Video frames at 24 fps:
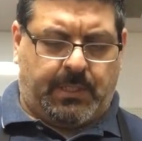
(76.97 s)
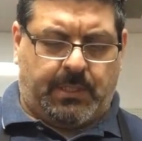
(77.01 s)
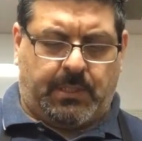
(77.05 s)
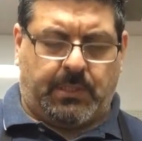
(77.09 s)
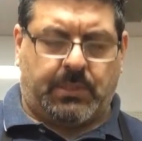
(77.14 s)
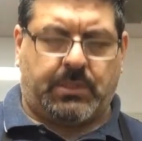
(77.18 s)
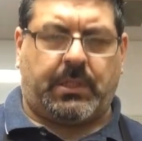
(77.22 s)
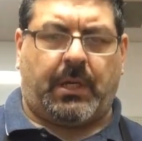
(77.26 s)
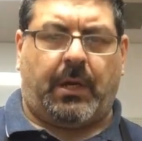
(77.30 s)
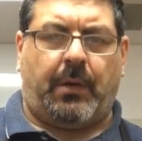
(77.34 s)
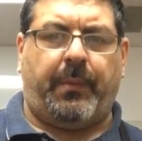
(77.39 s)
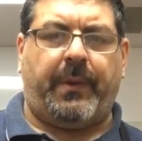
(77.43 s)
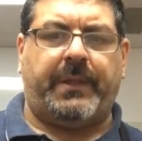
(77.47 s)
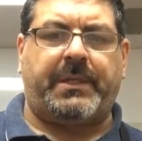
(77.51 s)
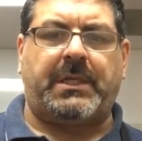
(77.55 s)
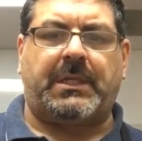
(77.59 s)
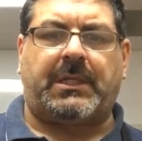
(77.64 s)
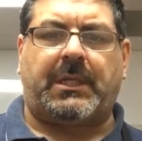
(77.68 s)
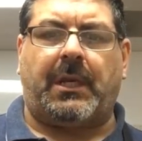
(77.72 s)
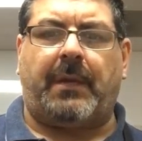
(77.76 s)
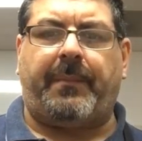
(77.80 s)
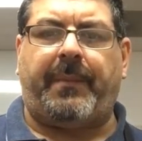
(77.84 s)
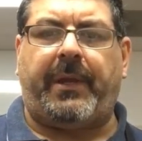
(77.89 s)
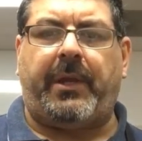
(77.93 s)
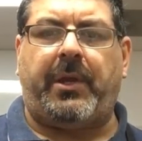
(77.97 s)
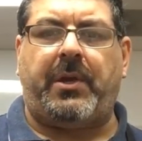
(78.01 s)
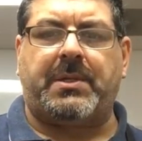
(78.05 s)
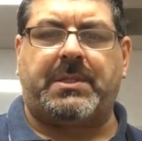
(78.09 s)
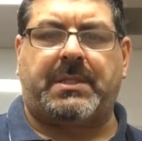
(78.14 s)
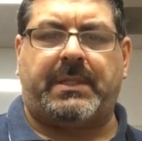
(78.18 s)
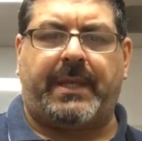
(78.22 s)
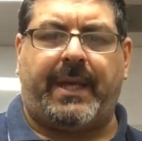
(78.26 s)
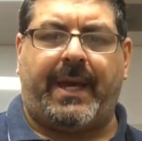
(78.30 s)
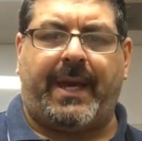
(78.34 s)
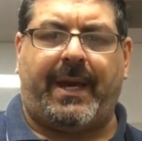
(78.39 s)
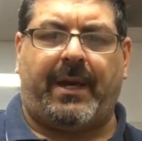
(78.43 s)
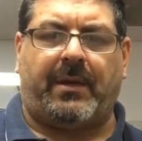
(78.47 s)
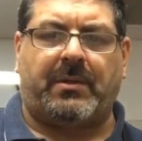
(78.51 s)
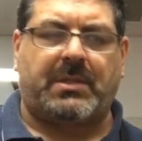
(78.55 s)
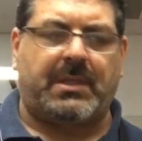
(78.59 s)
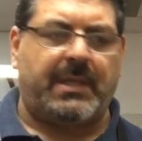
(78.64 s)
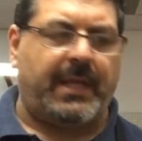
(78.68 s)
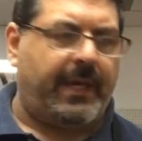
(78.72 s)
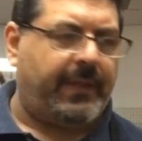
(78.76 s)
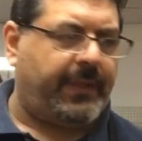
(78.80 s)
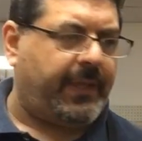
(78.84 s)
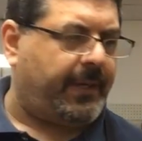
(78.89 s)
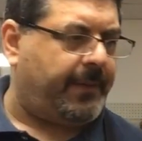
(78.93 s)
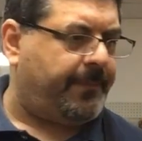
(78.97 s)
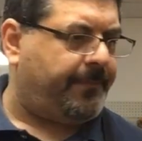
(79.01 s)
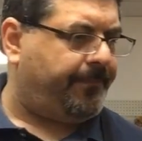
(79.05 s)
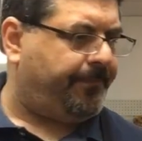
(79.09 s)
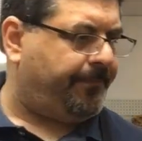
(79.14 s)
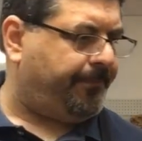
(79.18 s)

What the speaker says: So we're just going to be using the house leather,